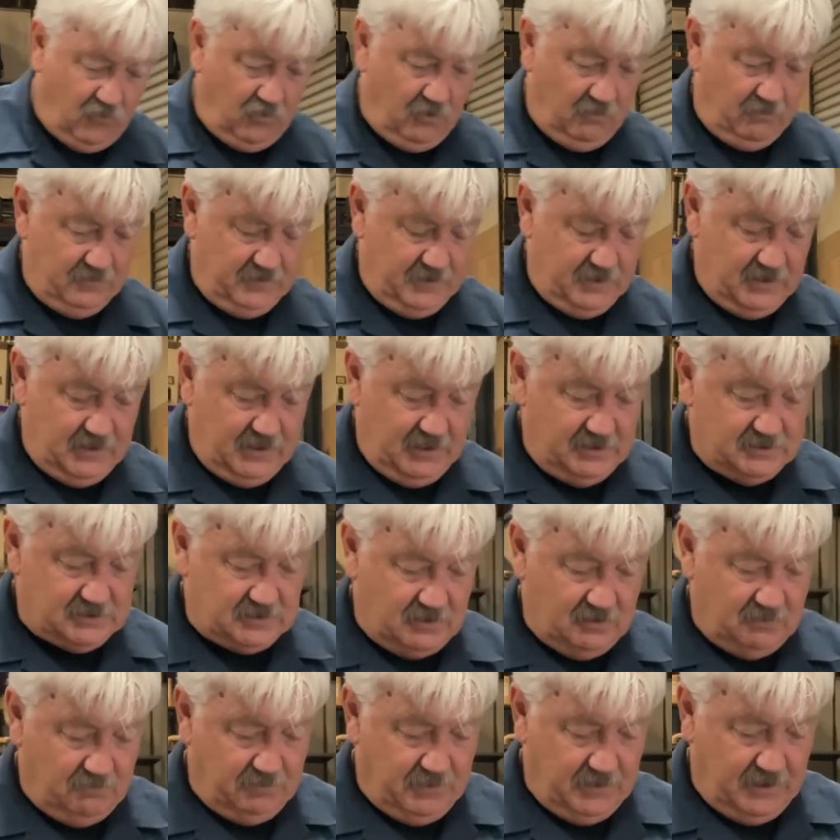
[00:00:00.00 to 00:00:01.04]
them. These
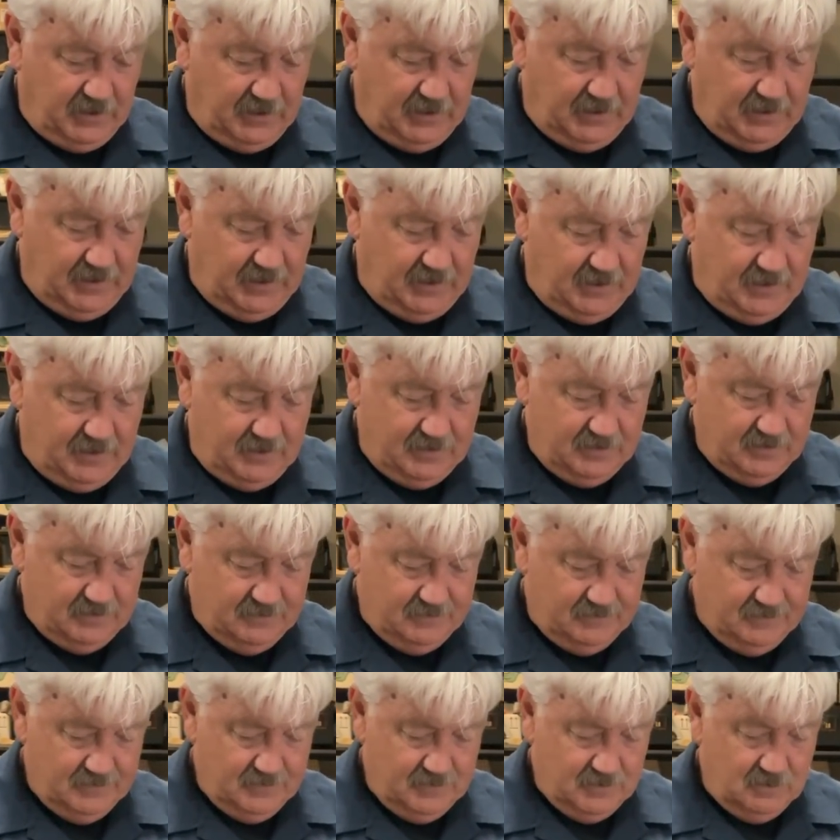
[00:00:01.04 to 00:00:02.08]
could be
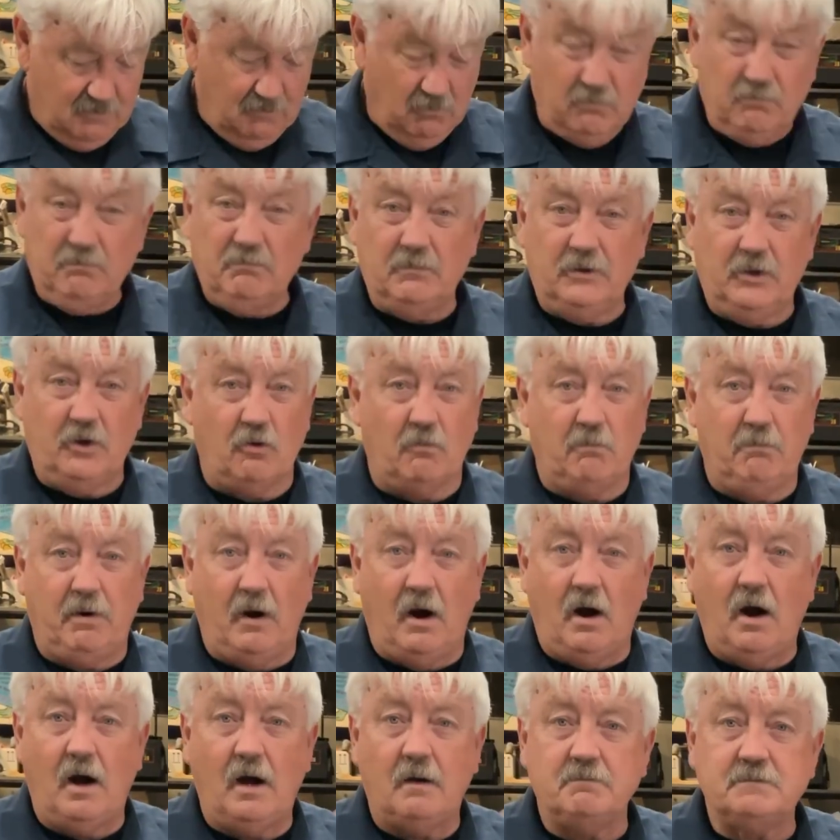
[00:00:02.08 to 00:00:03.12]
your
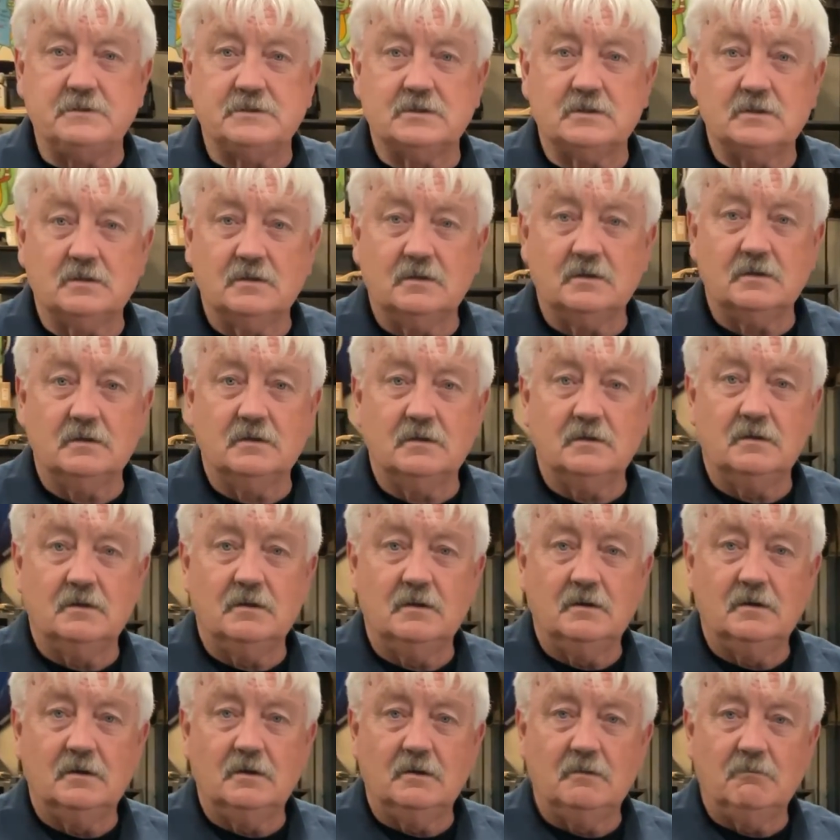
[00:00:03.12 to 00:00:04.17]
Bob's.
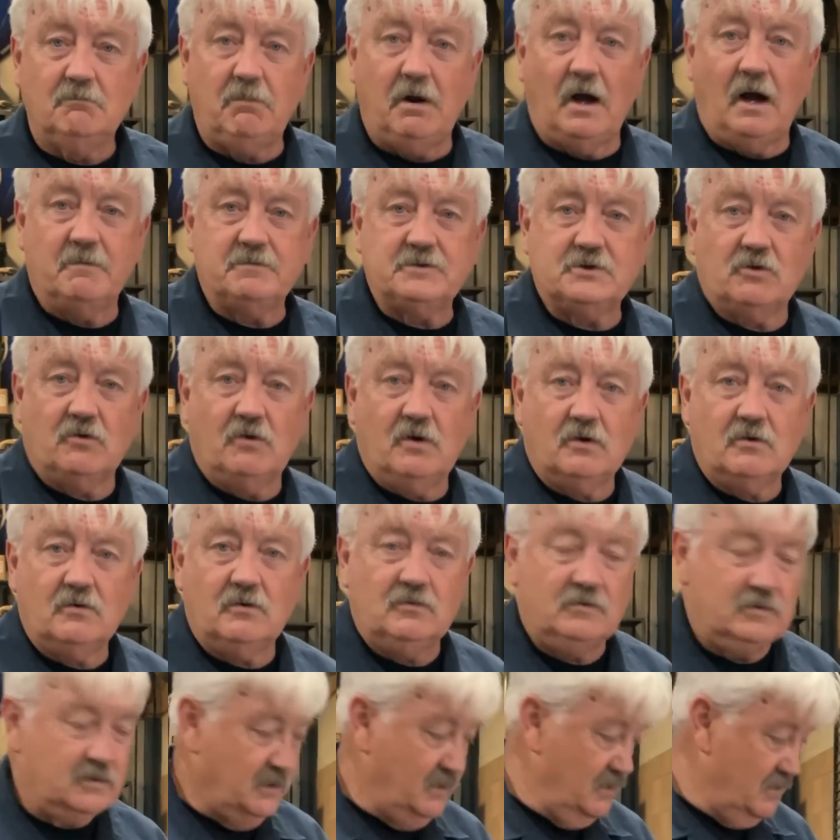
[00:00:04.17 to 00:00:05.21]
Bob's your
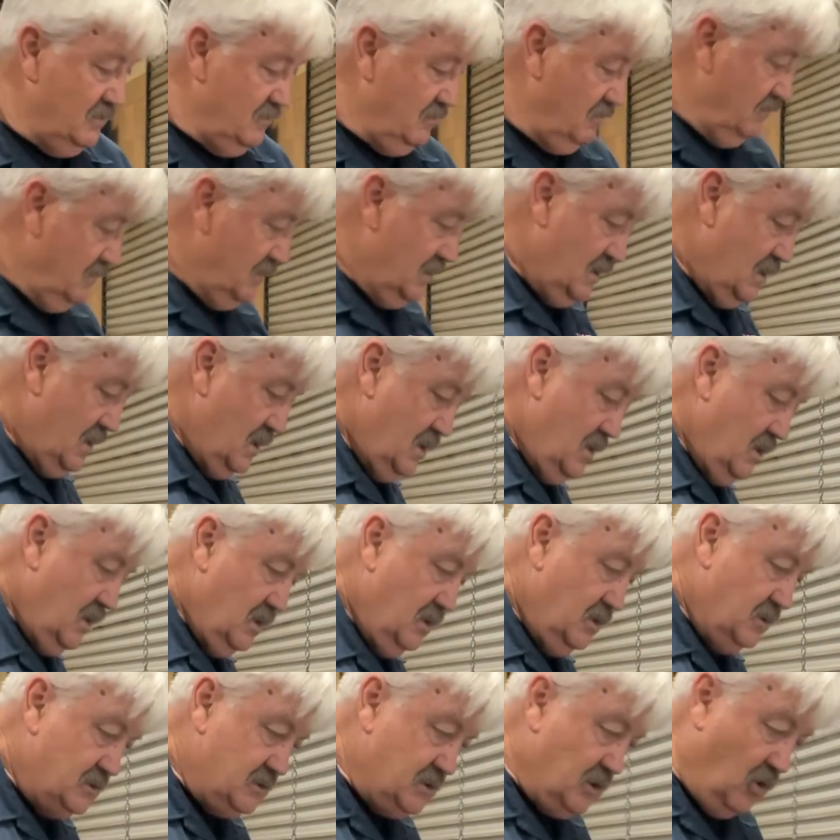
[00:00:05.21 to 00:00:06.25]
uncle, you know?
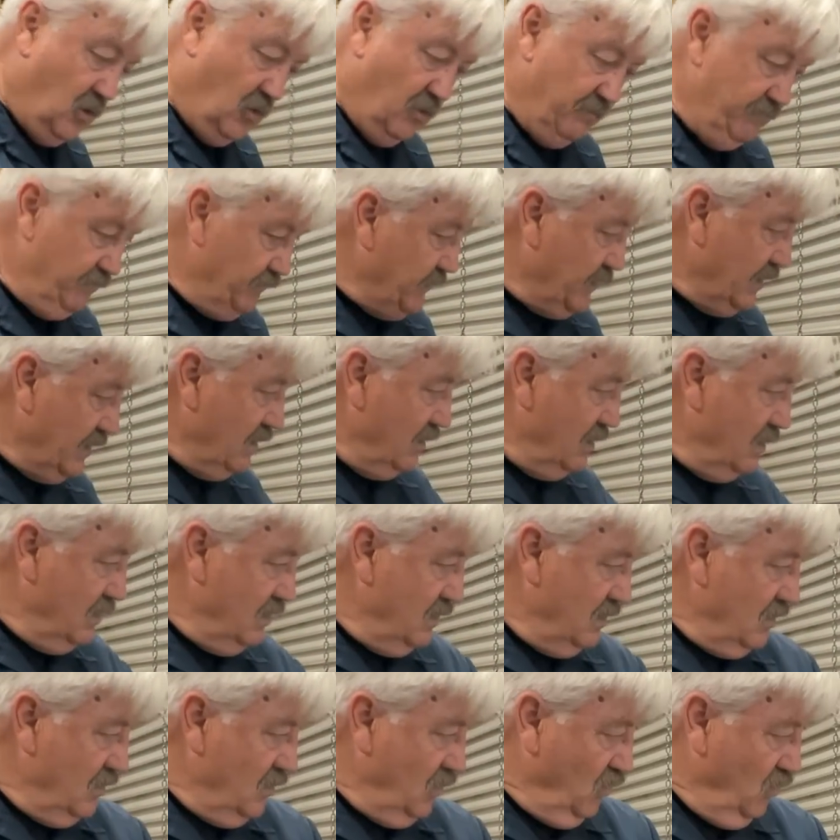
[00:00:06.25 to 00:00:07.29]
So,
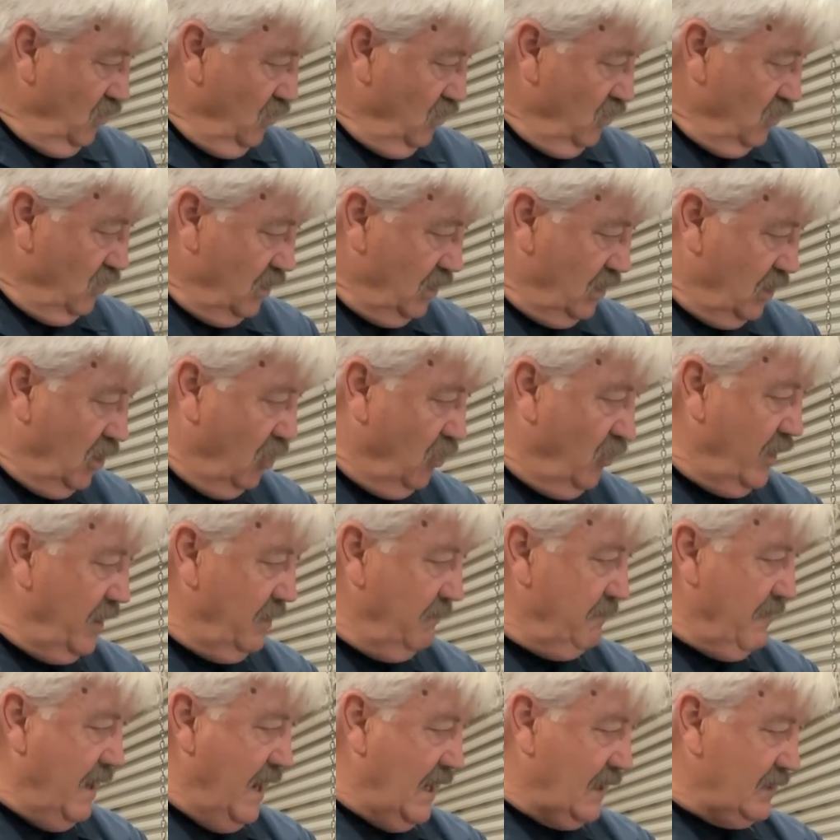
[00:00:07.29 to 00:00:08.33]
going
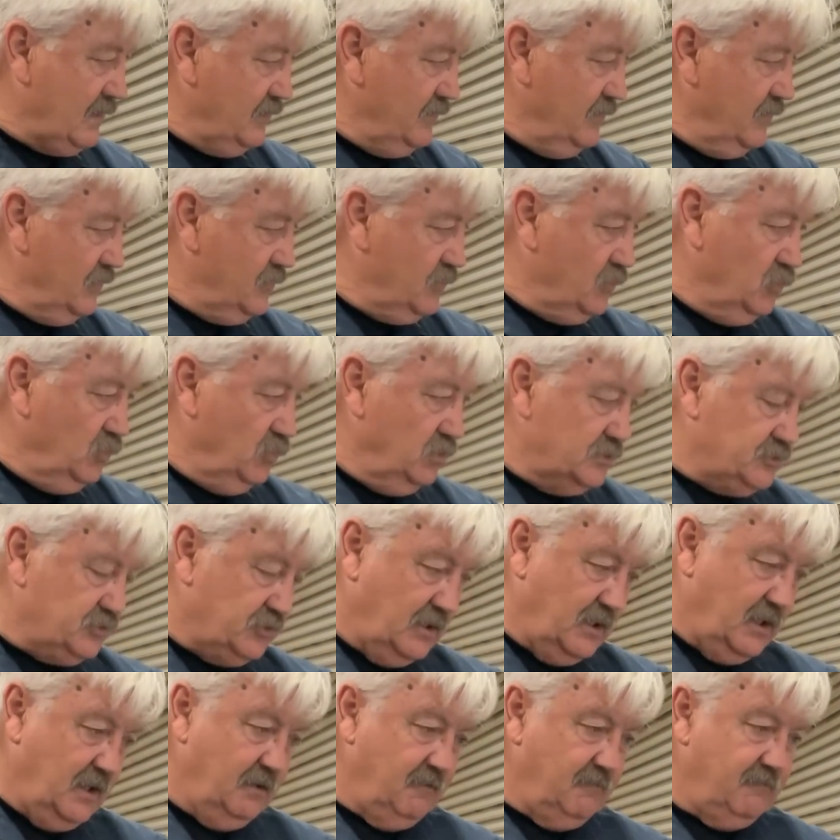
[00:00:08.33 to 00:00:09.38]
back to the tool
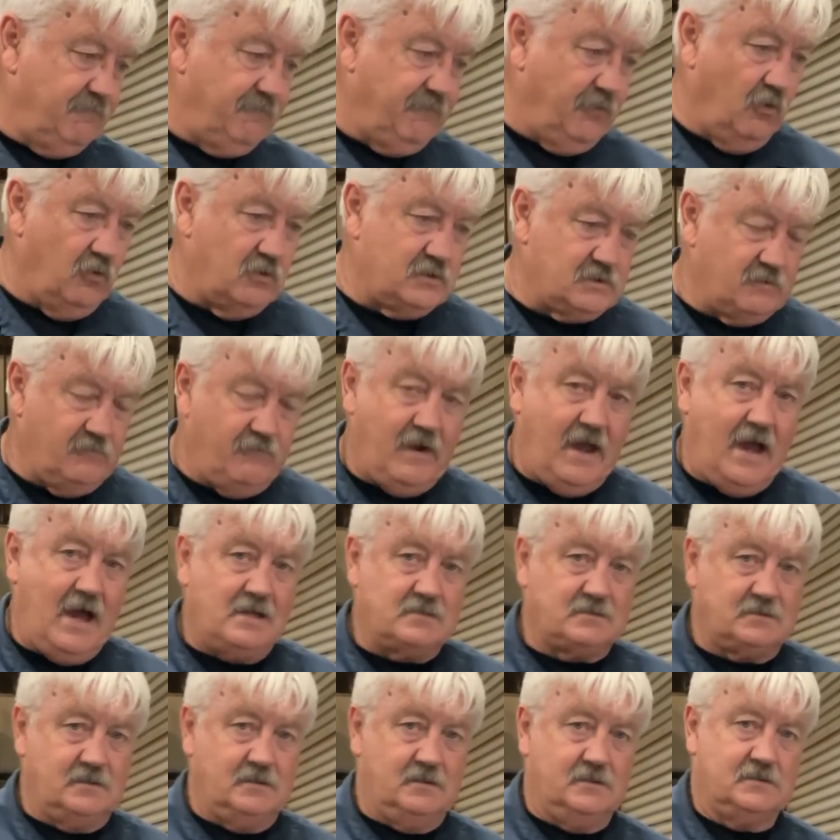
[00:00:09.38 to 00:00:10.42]
tray, folks have
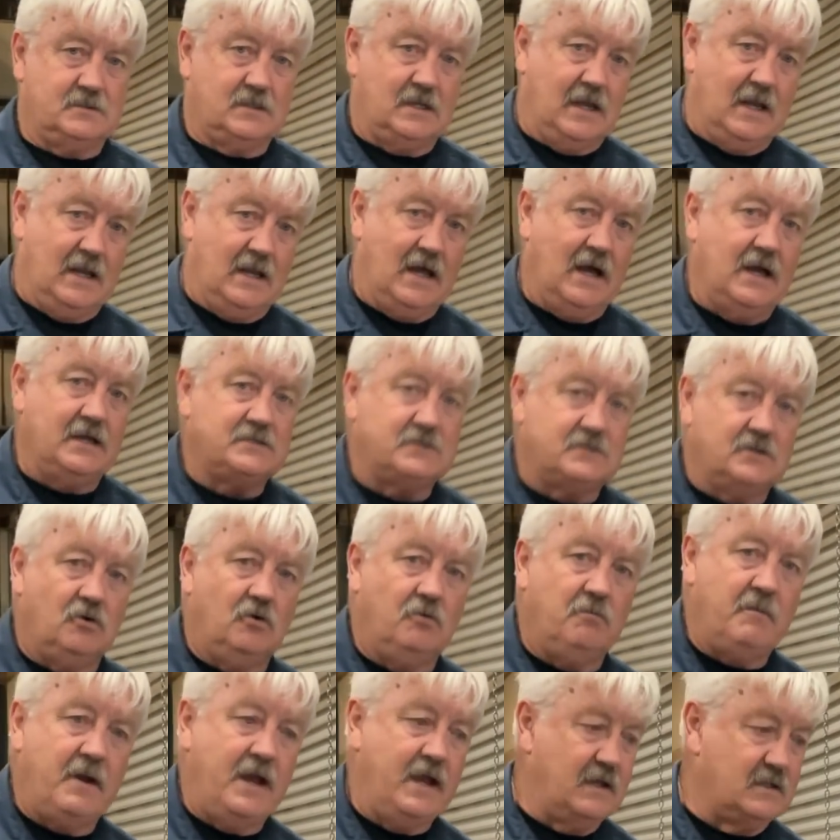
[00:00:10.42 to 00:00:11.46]
asked us, can I still
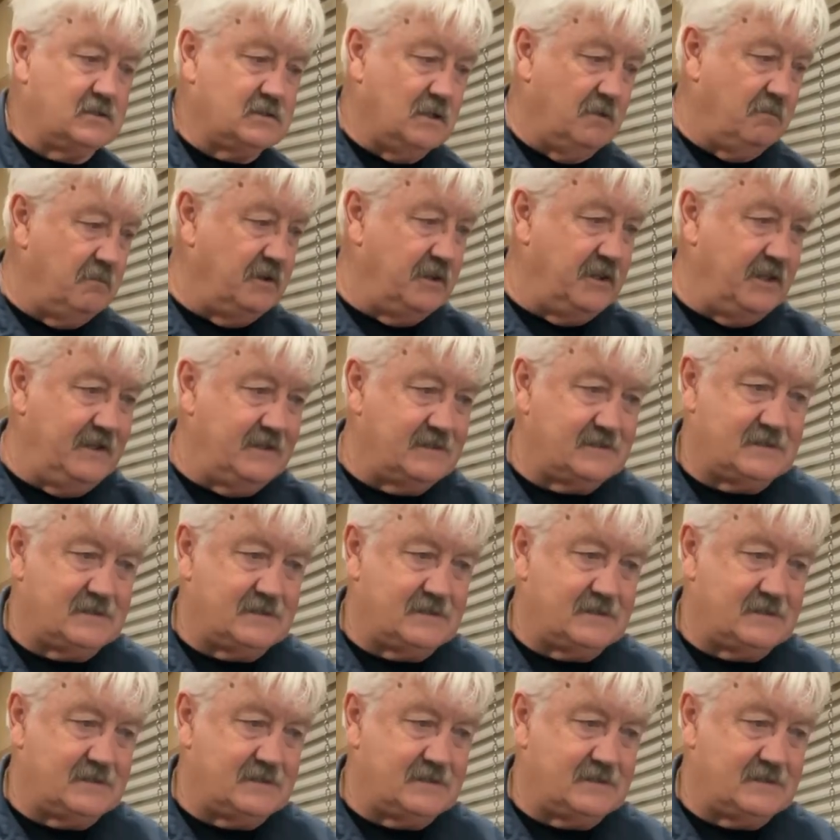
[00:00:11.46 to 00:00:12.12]
make some of these